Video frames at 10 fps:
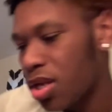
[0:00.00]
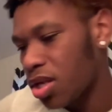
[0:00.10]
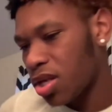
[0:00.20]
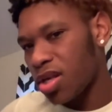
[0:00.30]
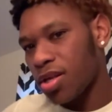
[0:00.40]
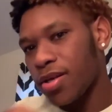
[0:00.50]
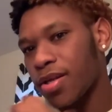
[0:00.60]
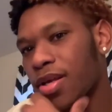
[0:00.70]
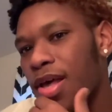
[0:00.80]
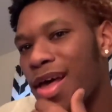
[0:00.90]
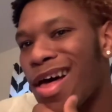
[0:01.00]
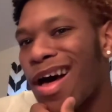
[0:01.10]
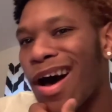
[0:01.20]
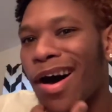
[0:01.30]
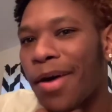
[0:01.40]
And
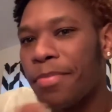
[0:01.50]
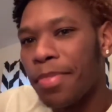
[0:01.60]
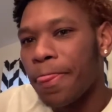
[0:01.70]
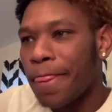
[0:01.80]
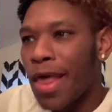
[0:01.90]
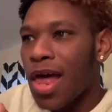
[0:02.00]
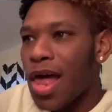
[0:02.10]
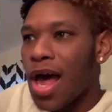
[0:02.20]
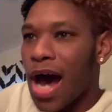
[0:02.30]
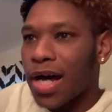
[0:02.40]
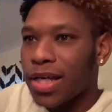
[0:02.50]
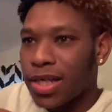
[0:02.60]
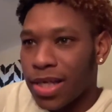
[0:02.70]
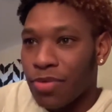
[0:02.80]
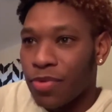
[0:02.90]
I could
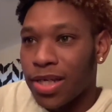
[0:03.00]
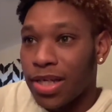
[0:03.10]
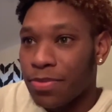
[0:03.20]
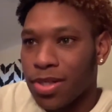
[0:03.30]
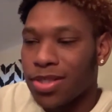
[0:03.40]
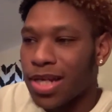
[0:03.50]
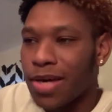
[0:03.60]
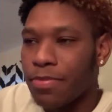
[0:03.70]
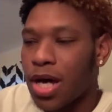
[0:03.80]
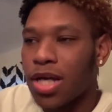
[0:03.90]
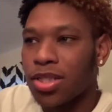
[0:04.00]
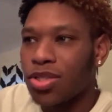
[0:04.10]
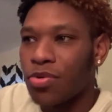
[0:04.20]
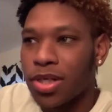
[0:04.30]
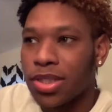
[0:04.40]
get way deeper into that, but I just don't
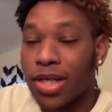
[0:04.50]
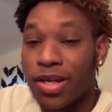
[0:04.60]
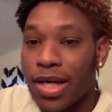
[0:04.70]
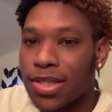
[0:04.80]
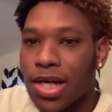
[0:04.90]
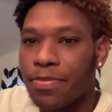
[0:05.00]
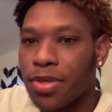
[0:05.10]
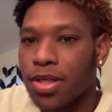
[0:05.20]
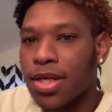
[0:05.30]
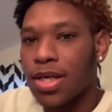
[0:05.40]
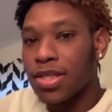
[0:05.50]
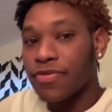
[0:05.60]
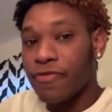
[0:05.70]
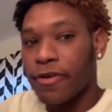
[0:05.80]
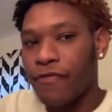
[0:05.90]
want to stay on that topic. It's
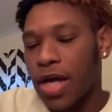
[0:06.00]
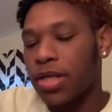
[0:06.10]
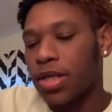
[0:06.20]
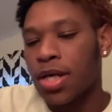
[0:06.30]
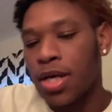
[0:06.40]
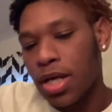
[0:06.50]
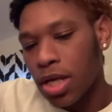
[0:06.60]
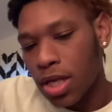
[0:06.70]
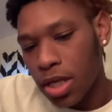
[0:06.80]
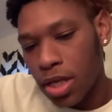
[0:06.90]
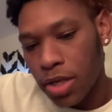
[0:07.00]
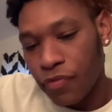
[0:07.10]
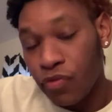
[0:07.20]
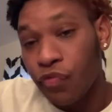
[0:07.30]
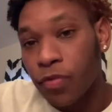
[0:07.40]
for the fact, if you
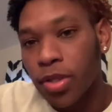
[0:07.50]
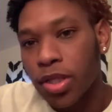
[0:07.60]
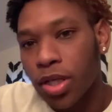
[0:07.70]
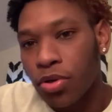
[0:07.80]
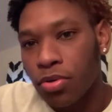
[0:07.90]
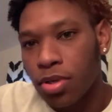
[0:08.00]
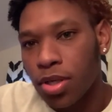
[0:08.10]
feel alone,